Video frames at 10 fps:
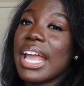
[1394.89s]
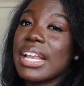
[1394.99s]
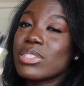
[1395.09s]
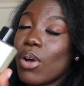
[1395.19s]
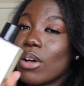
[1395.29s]

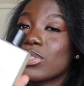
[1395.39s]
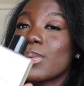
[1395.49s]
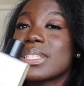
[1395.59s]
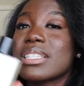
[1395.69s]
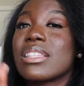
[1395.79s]
and it's
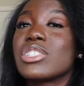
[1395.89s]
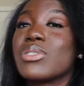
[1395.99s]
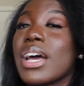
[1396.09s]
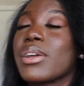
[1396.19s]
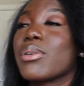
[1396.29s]
also a scent that
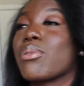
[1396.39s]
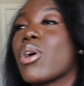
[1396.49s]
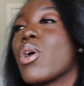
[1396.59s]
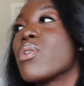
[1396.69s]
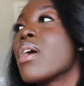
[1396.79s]
you gotta
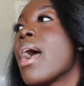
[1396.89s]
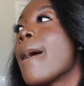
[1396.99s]
grow.